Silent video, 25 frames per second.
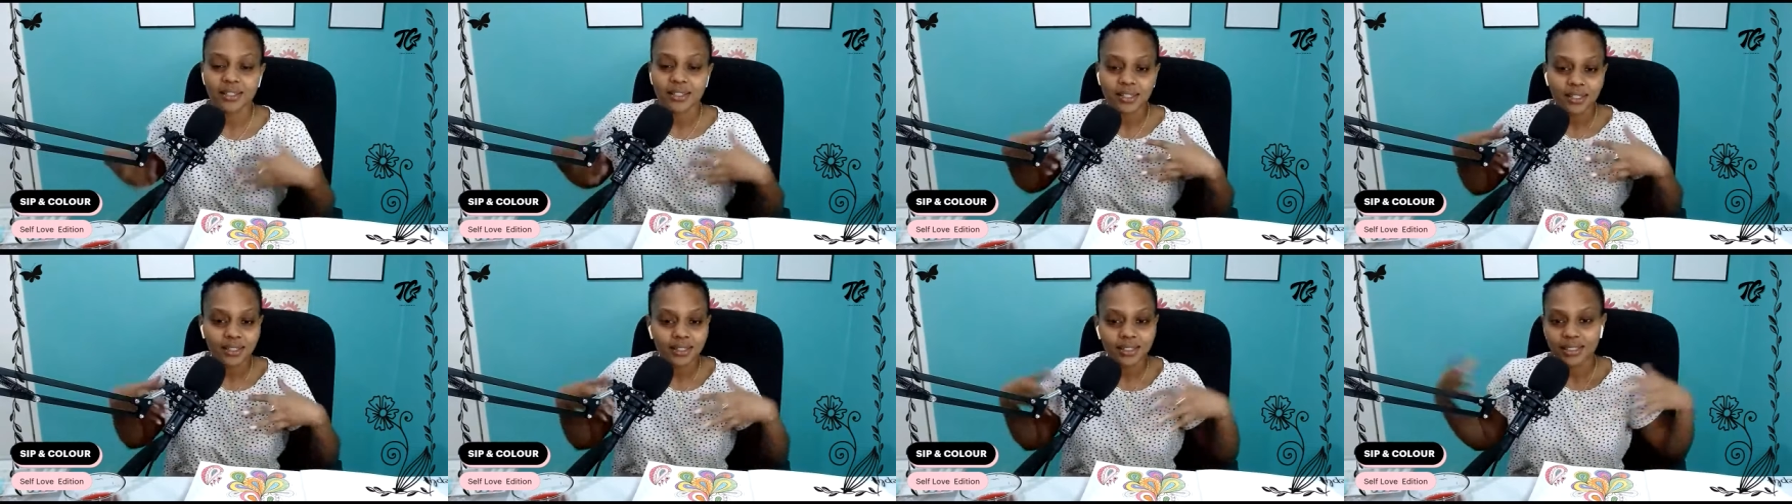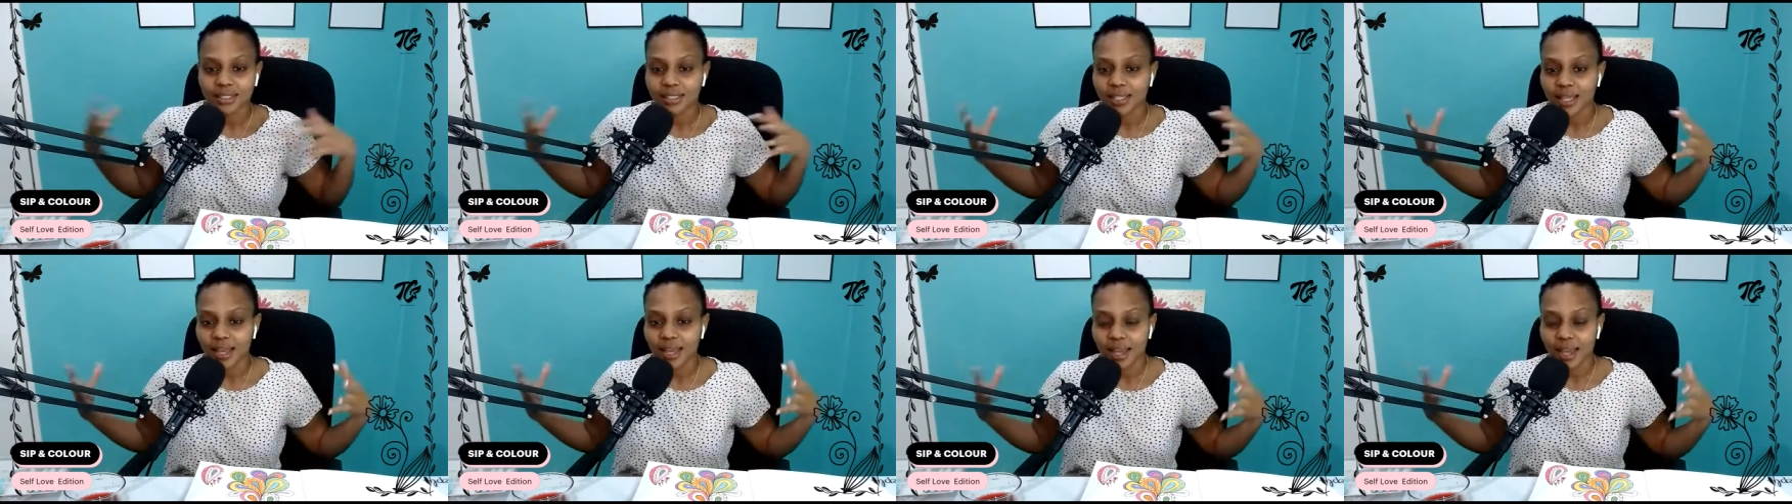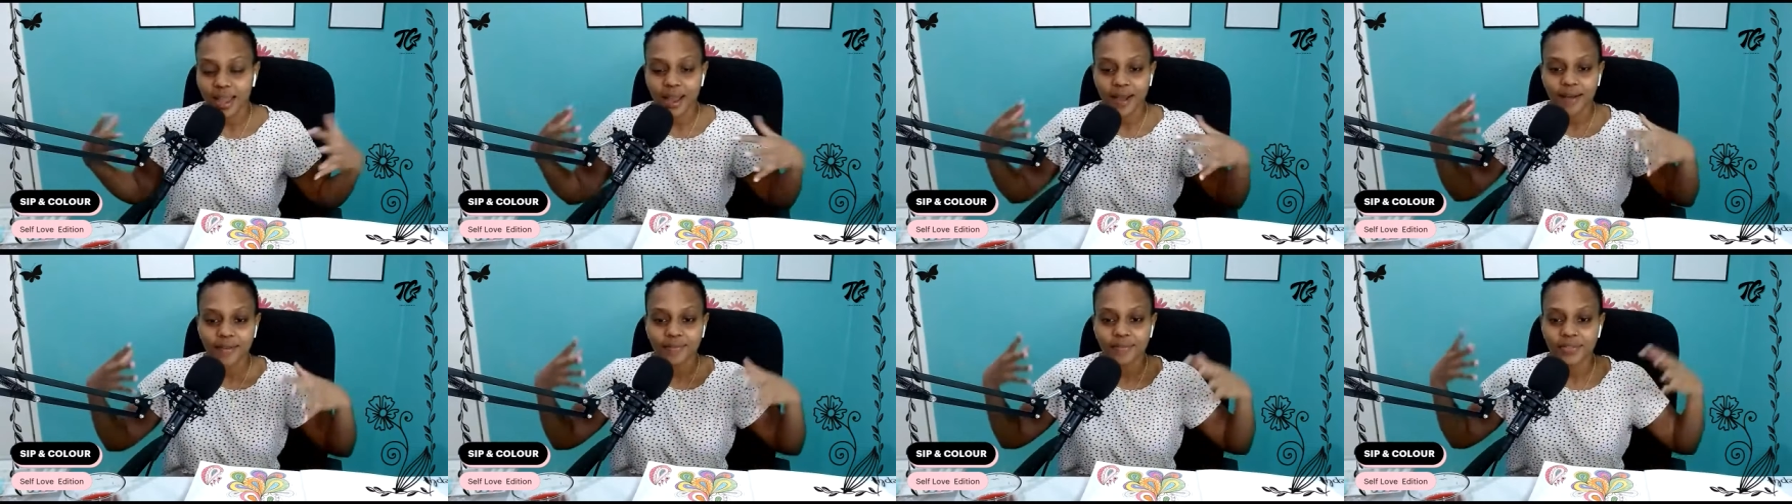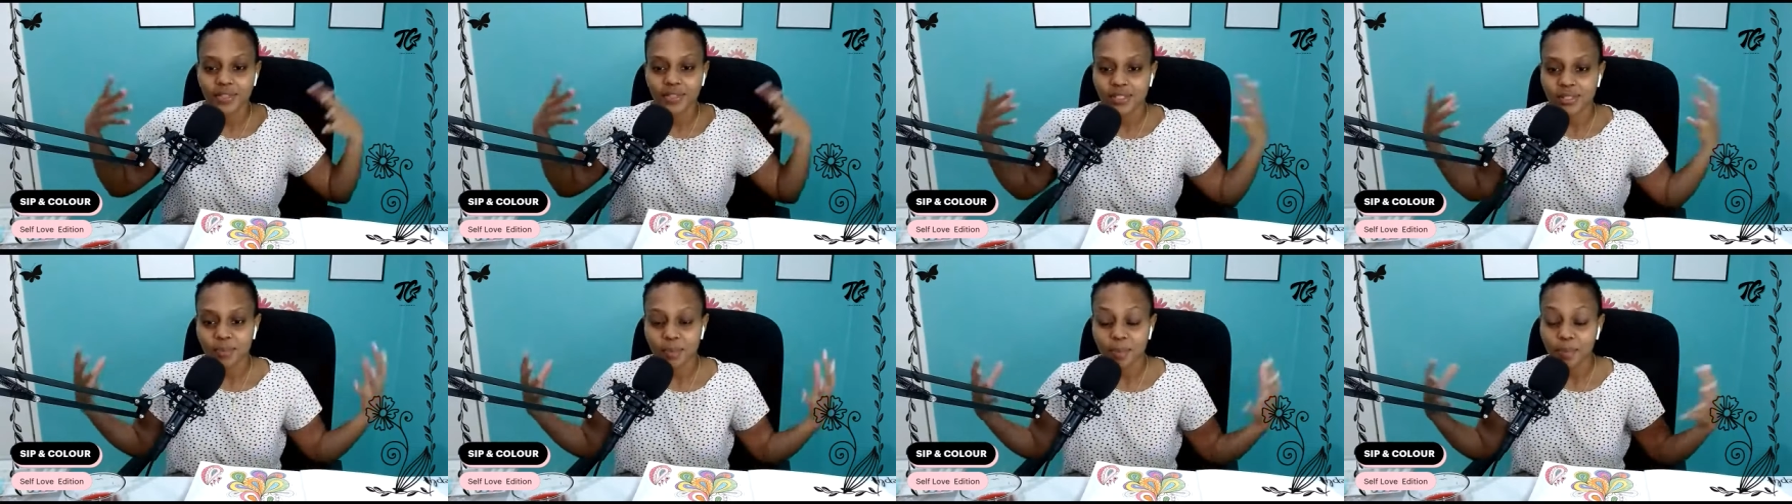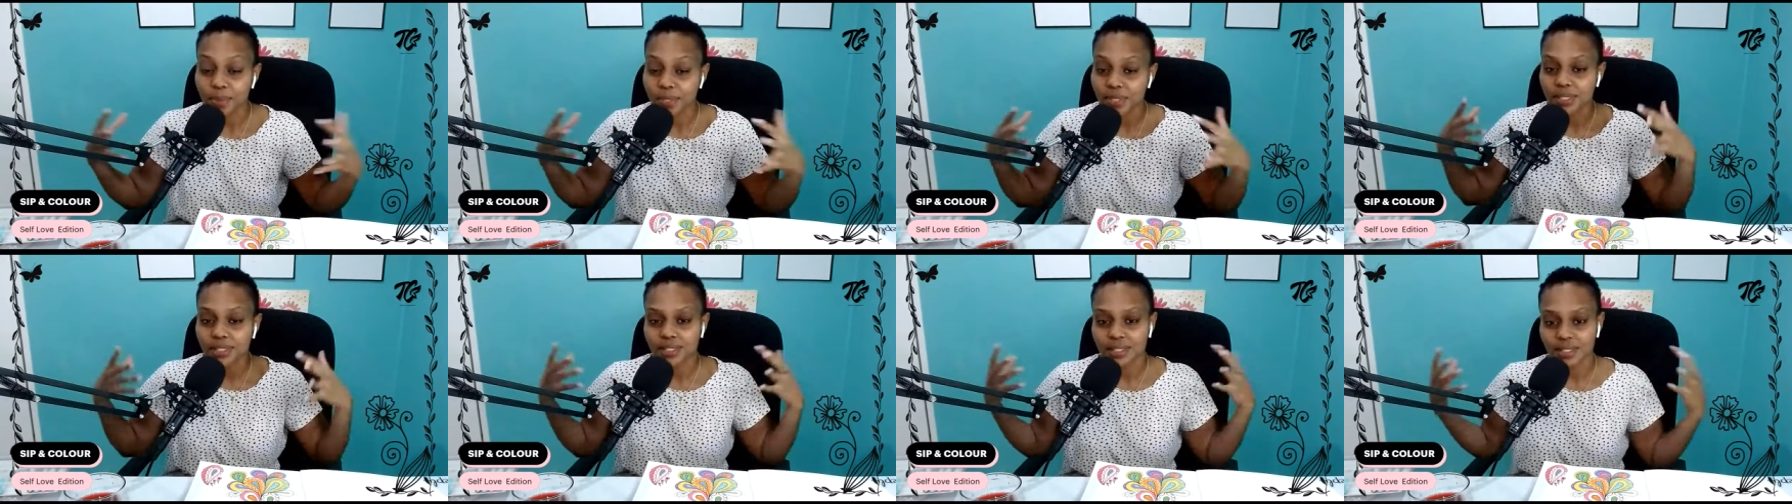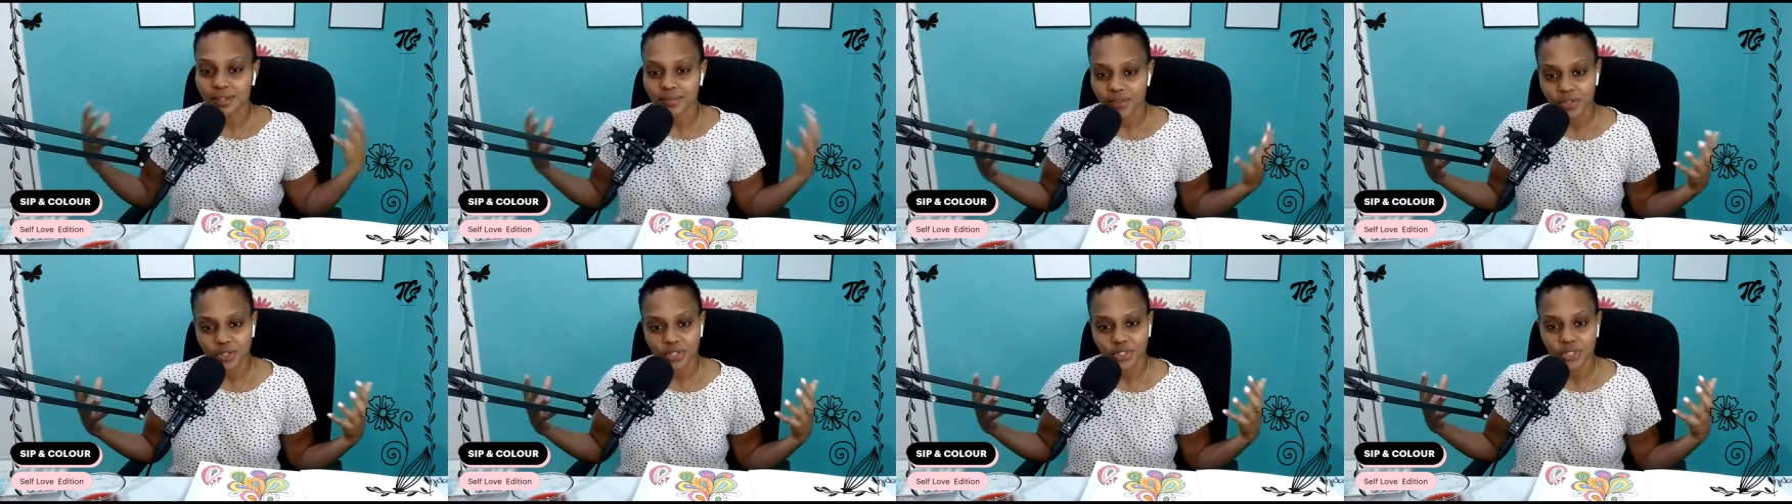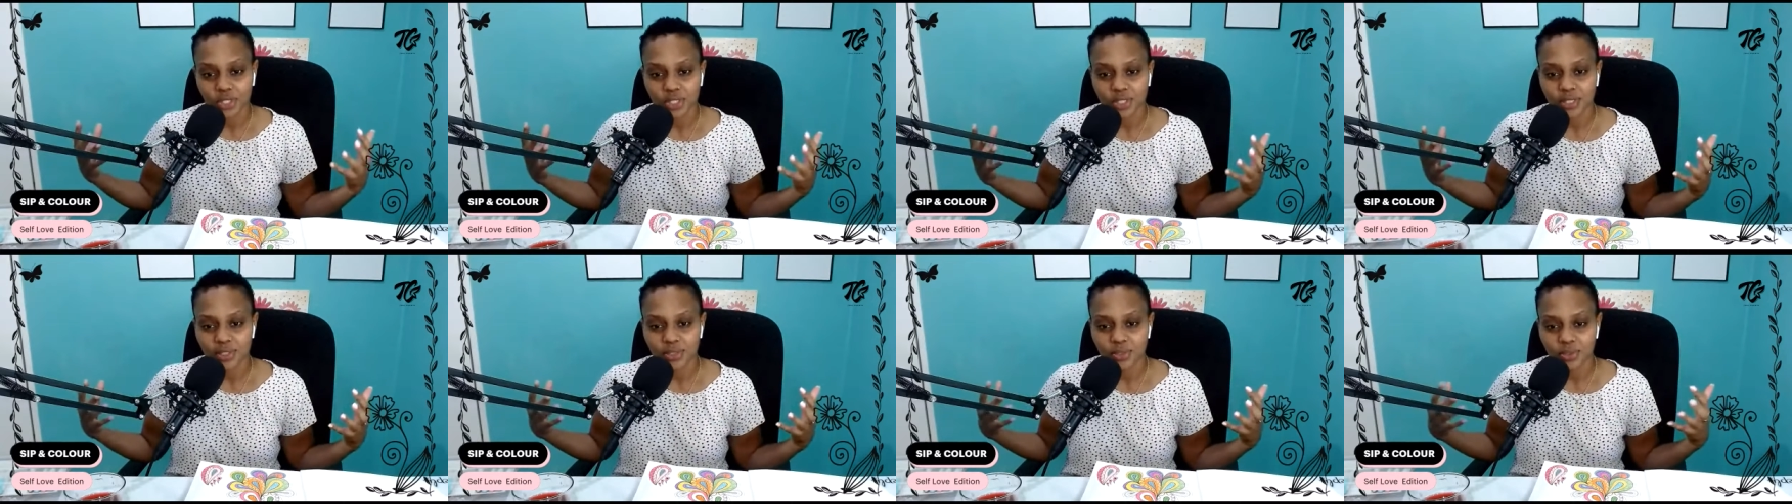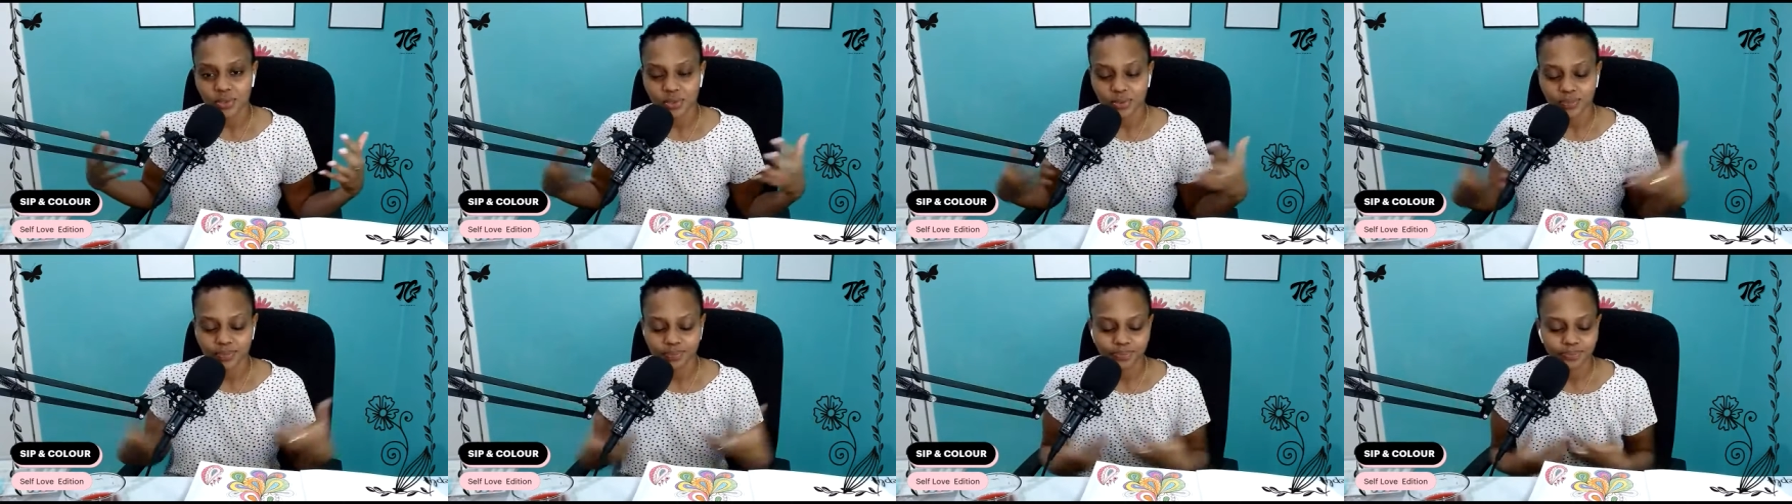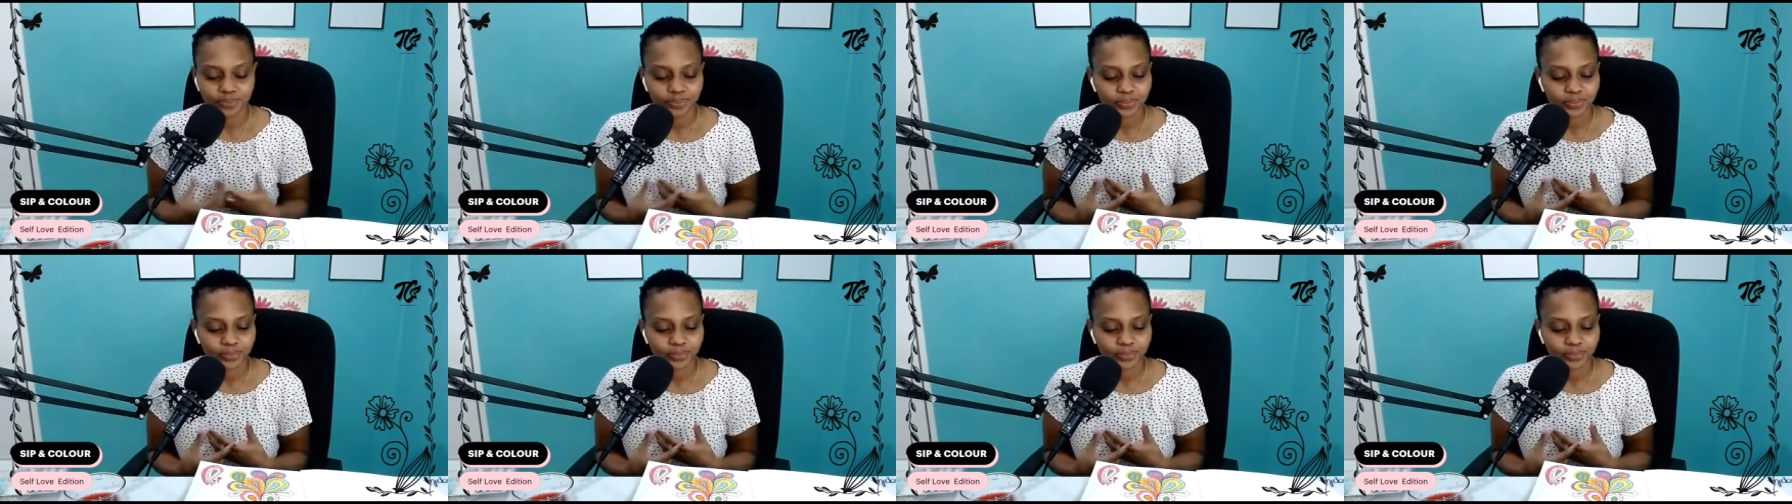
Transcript: Suddenly I have this burst of energy to go.